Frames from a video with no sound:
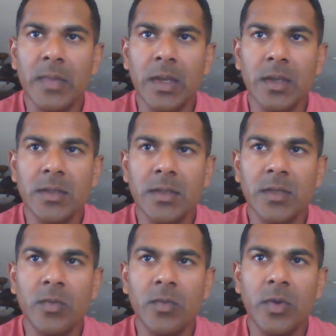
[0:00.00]
like a
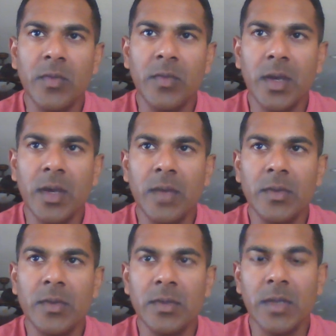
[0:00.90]
6:45
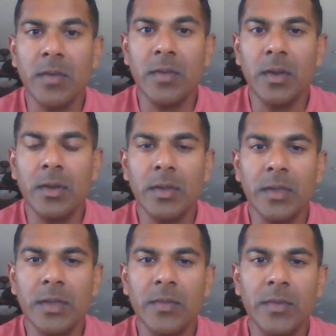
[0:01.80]
to
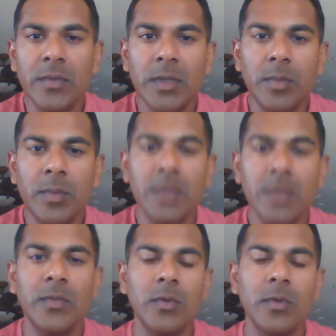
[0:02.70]
7:15
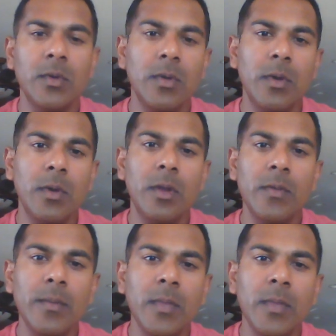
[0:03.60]
pace for all of
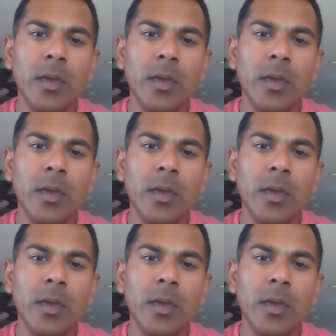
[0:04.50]
them,